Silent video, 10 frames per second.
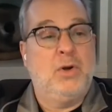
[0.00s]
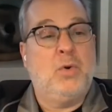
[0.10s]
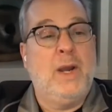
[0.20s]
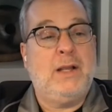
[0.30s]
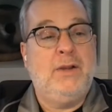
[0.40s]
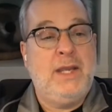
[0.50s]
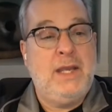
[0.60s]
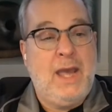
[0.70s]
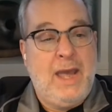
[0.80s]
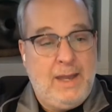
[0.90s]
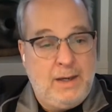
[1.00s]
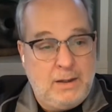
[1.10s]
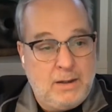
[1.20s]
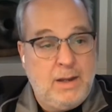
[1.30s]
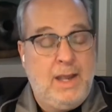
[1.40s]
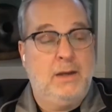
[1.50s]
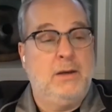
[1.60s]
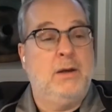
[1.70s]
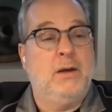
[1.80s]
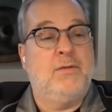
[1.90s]
quickly and
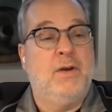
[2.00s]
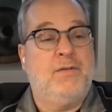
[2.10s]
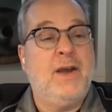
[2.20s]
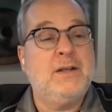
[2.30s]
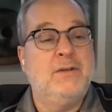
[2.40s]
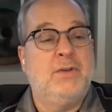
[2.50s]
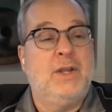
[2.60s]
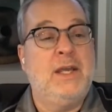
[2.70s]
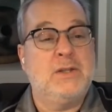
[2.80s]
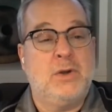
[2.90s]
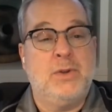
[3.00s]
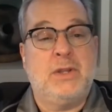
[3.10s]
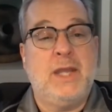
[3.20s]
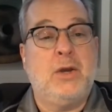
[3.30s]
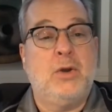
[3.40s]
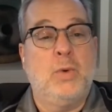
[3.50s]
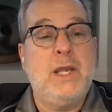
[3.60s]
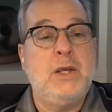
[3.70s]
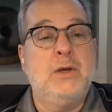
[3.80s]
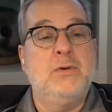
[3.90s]
effectively, so that they could
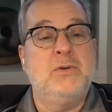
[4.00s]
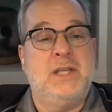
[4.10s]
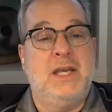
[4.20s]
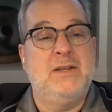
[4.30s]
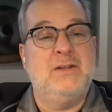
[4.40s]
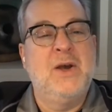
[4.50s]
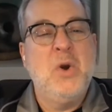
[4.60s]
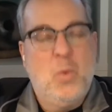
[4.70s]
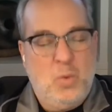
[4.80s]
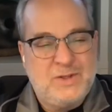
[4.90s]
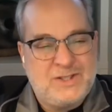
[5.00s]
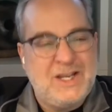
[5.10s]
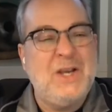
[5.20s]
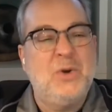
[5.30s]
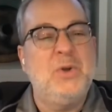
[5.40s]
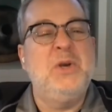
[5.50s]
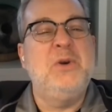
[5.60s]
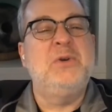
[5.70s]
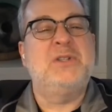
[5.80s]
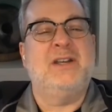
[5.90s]
reuse these
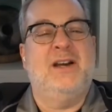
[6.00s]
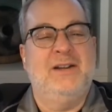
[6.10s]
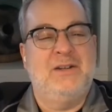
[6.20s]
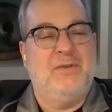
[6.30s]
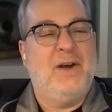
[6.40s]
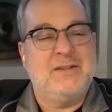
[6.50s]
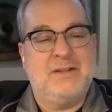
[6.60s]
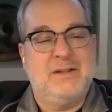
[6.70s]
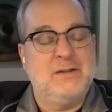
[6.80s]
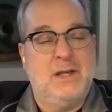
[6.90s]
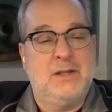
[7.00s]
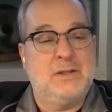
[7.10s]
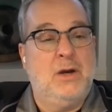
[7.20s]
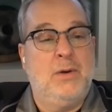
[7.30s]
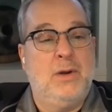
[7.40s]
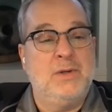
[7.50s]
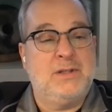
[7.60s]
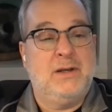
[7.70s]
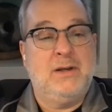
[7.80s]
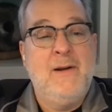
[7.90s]
single-use devices. And so it
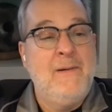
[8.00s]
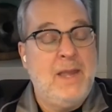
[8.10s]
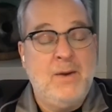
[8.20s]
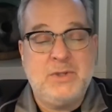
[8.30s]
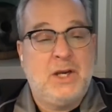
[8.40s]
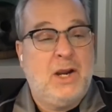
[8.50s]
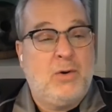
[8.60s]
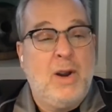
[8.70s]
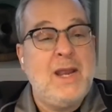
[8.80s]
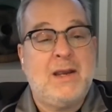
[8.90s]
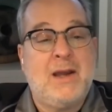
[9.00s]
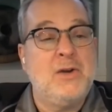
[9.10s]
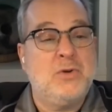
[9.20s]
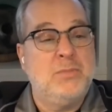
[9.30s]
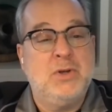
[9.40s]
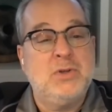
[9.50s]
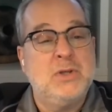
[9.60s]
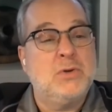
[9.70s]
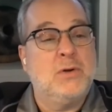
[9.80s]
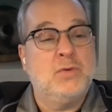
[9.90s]
was a great
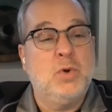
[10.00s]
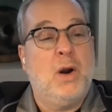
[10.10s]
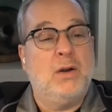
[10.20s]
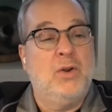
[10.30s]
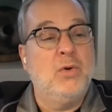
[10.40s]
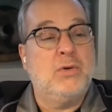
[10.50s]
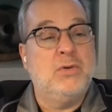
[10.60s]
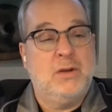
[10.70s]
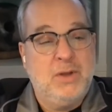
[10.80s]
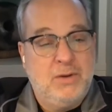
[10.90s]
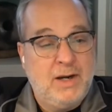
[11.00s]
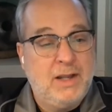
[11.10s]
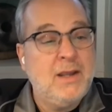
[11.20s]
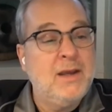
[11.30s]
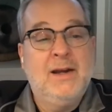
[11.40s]
contribution sort of to our local community,